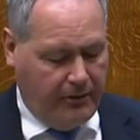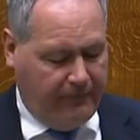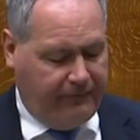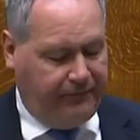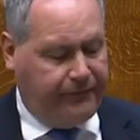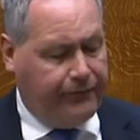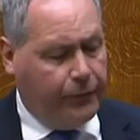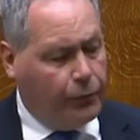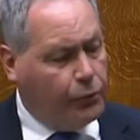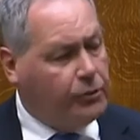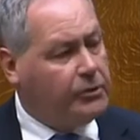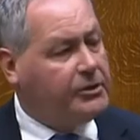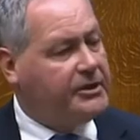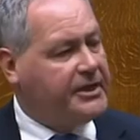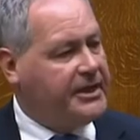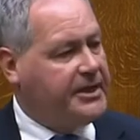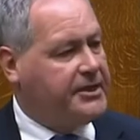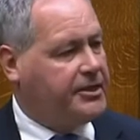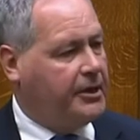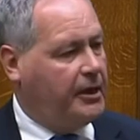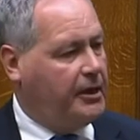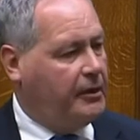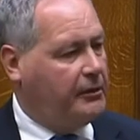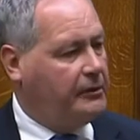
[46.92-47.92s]
the full
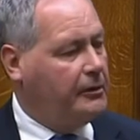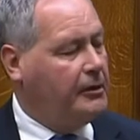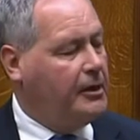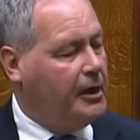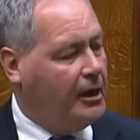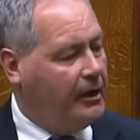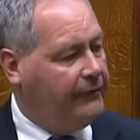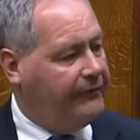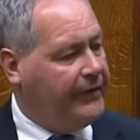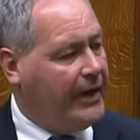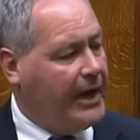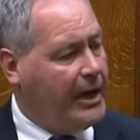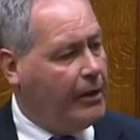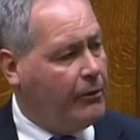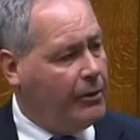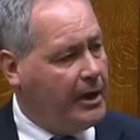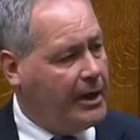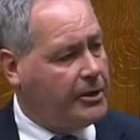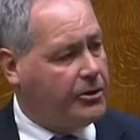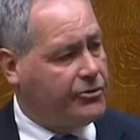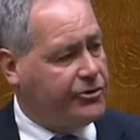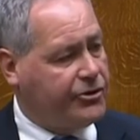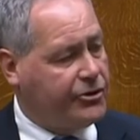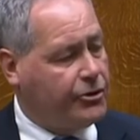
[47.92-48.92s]
detail of how
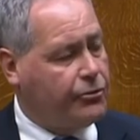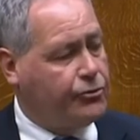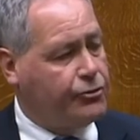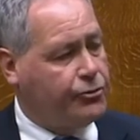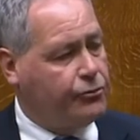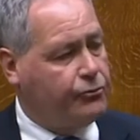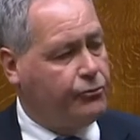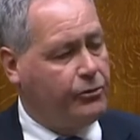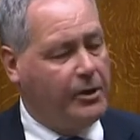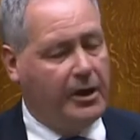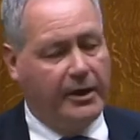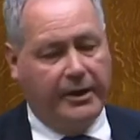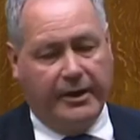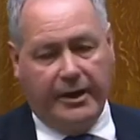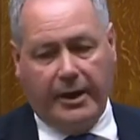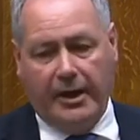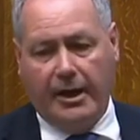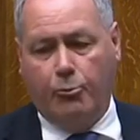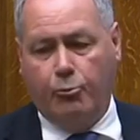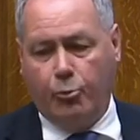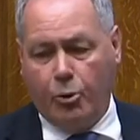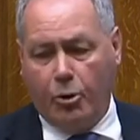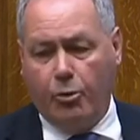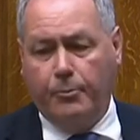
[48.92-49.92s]
adult social
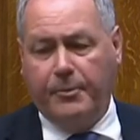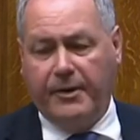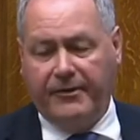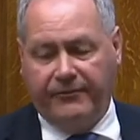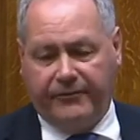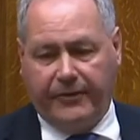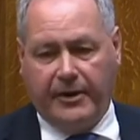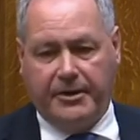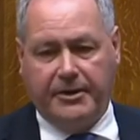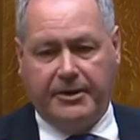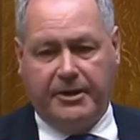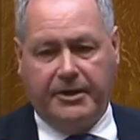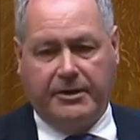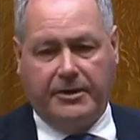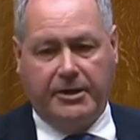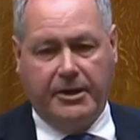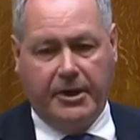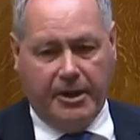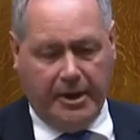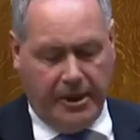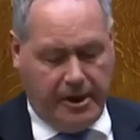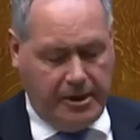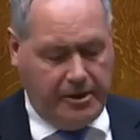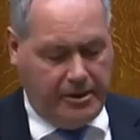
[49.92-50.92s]
care will be funded
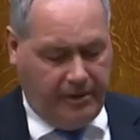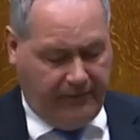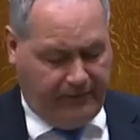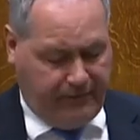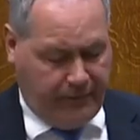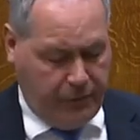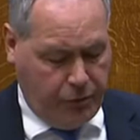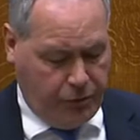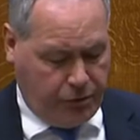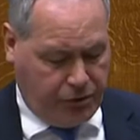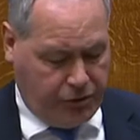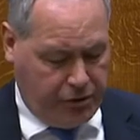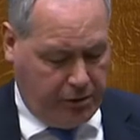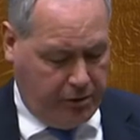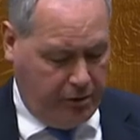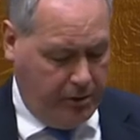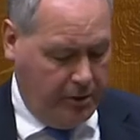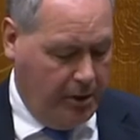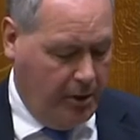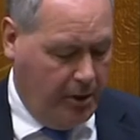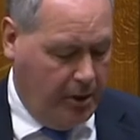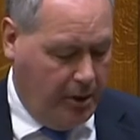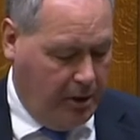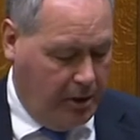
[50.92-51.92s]
in the future,
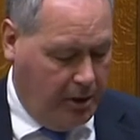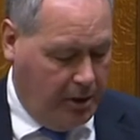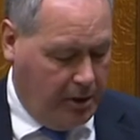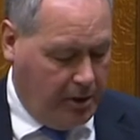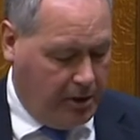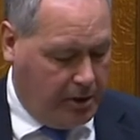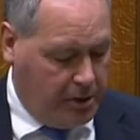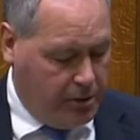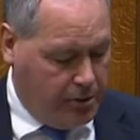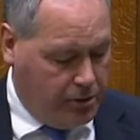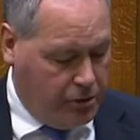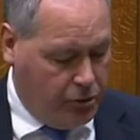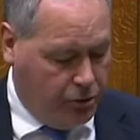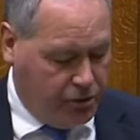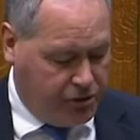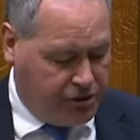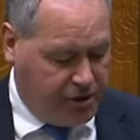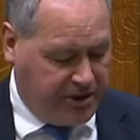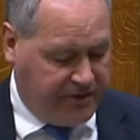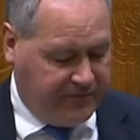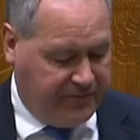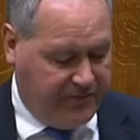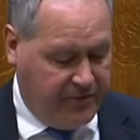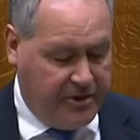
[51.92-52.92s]
not
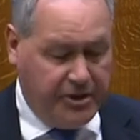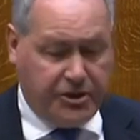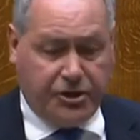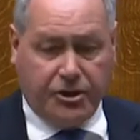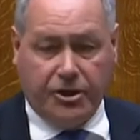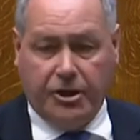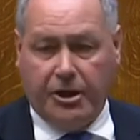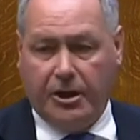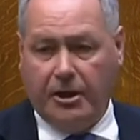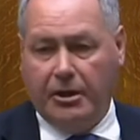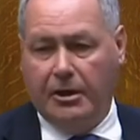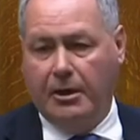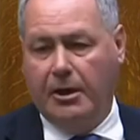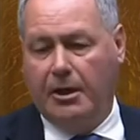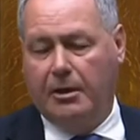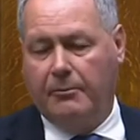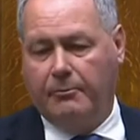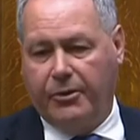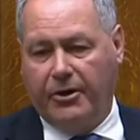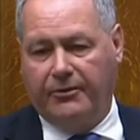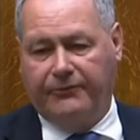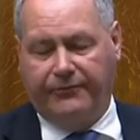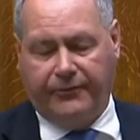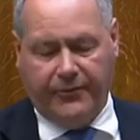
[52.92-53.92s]
just for this year,
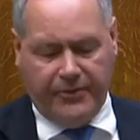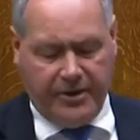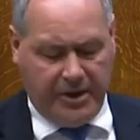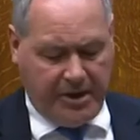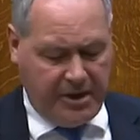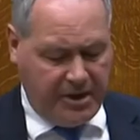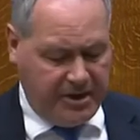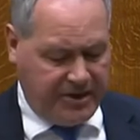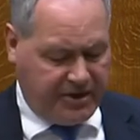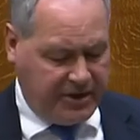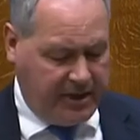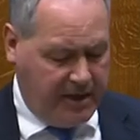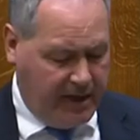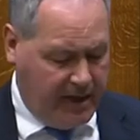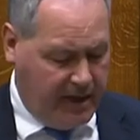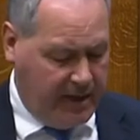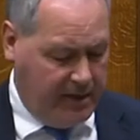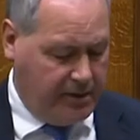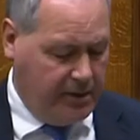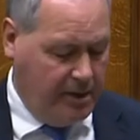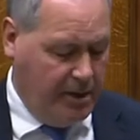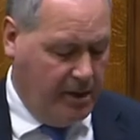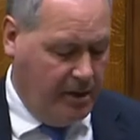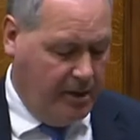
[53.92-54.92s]
but for the years
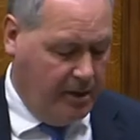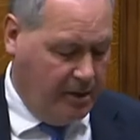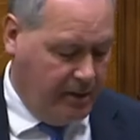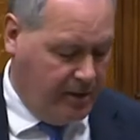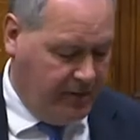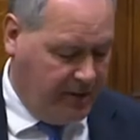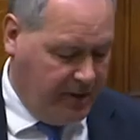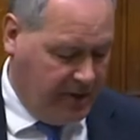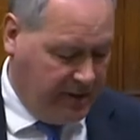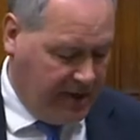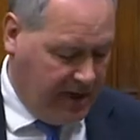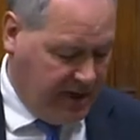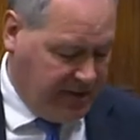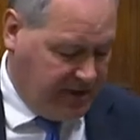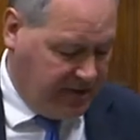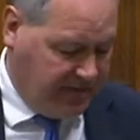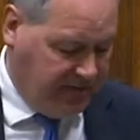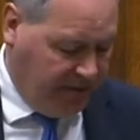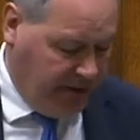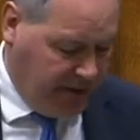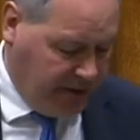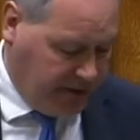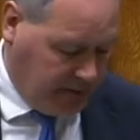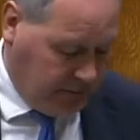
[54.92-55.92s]
ahead. And I think that's
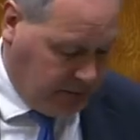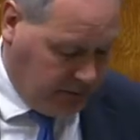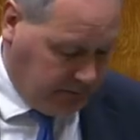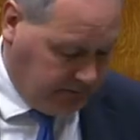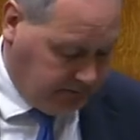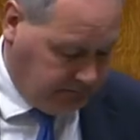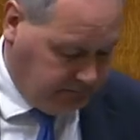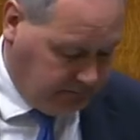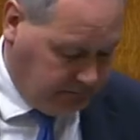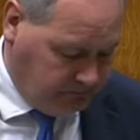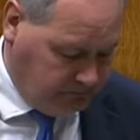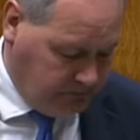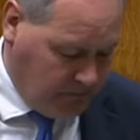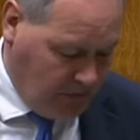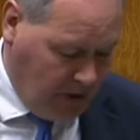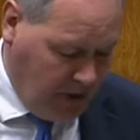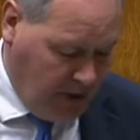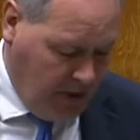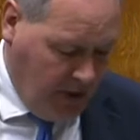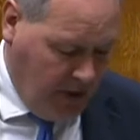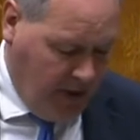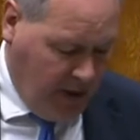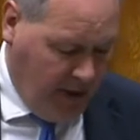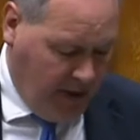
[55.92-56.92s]
vital.
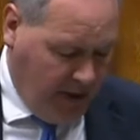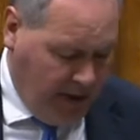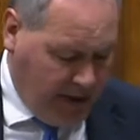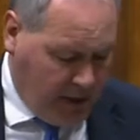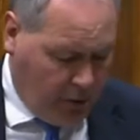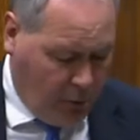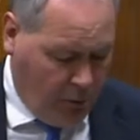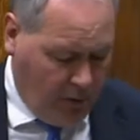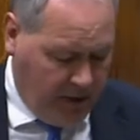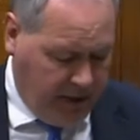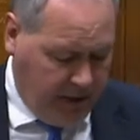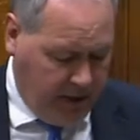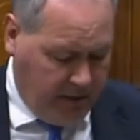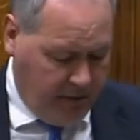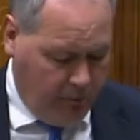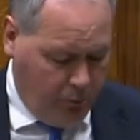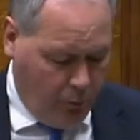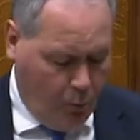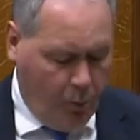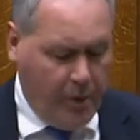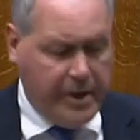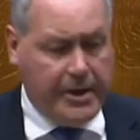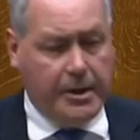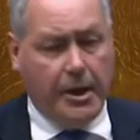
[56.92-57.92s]
Equally,
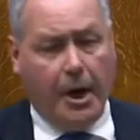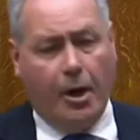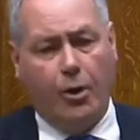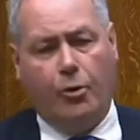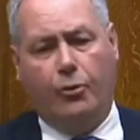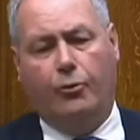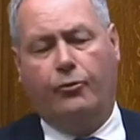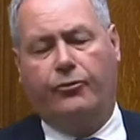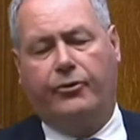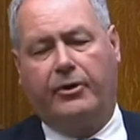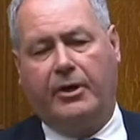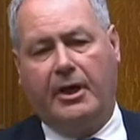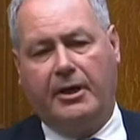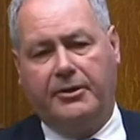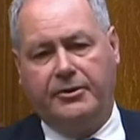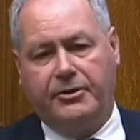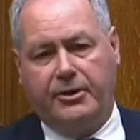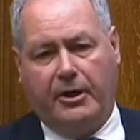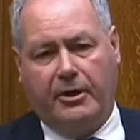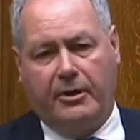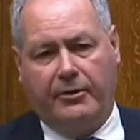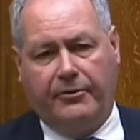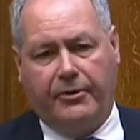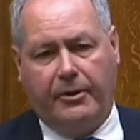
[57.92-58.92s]
we know that
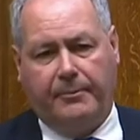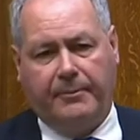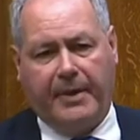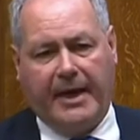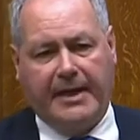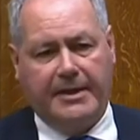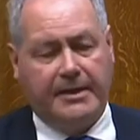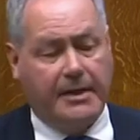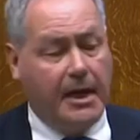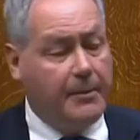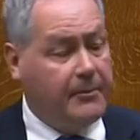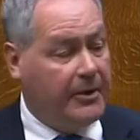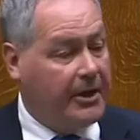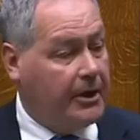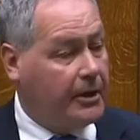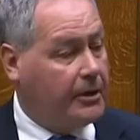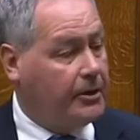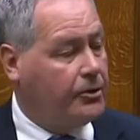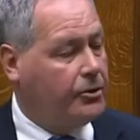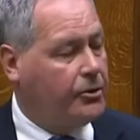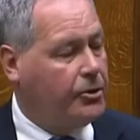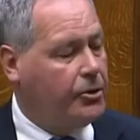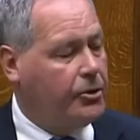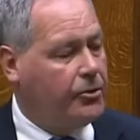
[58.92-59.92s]
under the pandemic,
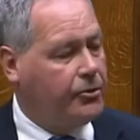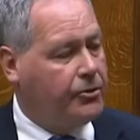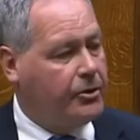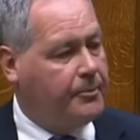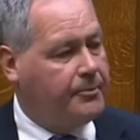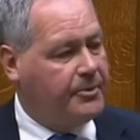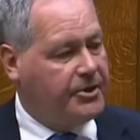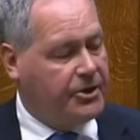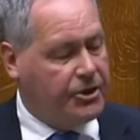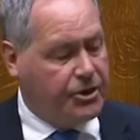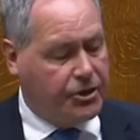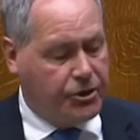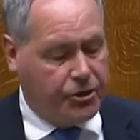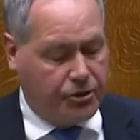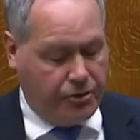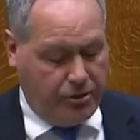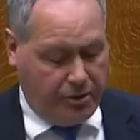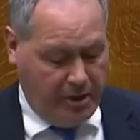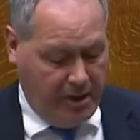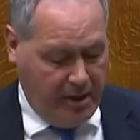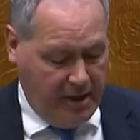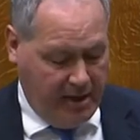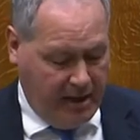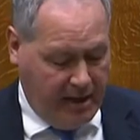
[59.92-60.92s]
the
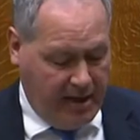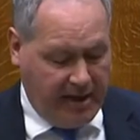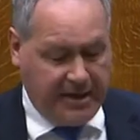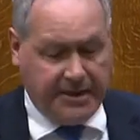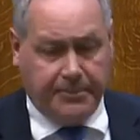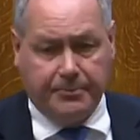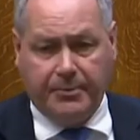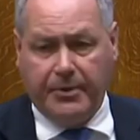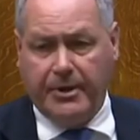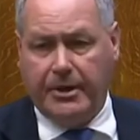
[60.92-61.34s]
position has